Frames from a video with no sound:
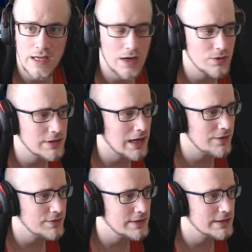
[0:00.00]
How
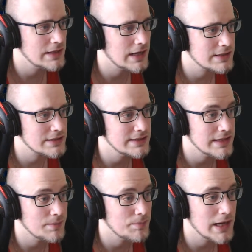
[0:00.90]
Navi can actually
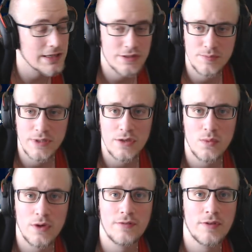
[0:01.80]
get back to being
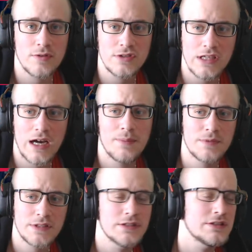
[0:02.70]
one of those
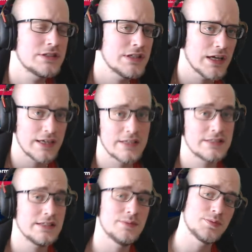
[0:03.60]
top tier
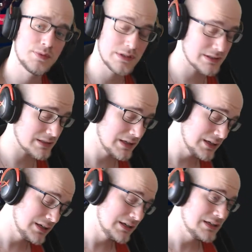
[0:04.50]
CIS teams because
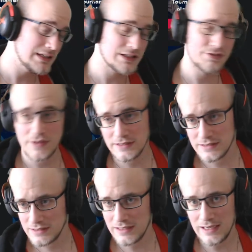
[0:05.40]
let's
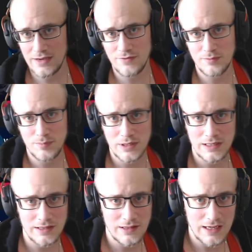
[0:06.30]
face it, they haven't
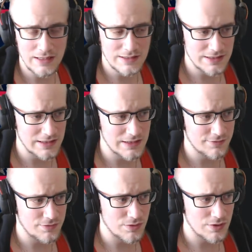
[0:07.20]
been in that seat
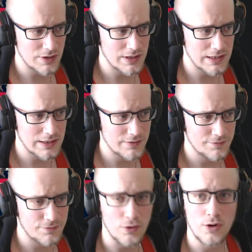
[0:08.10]
for uh,
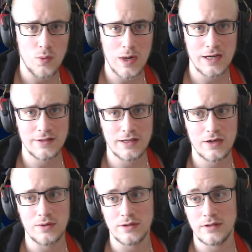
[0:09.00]
for a while
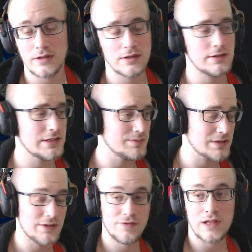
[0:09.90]
now, and uh,
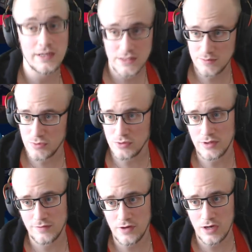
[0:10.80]
teams like Flight to
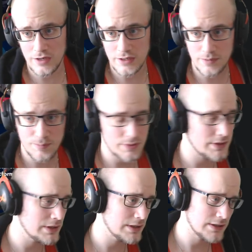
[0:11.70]
Moon have caught up,
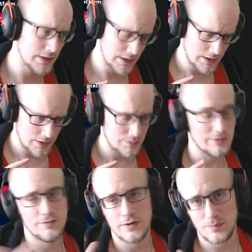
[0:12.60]
and uh,
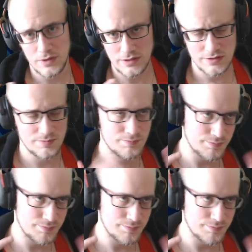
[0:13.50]
well, VP is